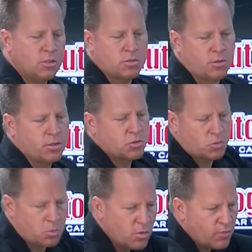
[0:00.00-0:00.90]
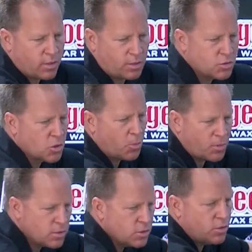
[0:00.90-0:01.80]
So this will remove any soap
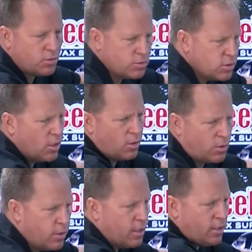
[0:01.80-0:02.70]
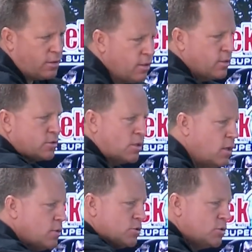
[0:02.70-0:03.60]
residues or anything else on the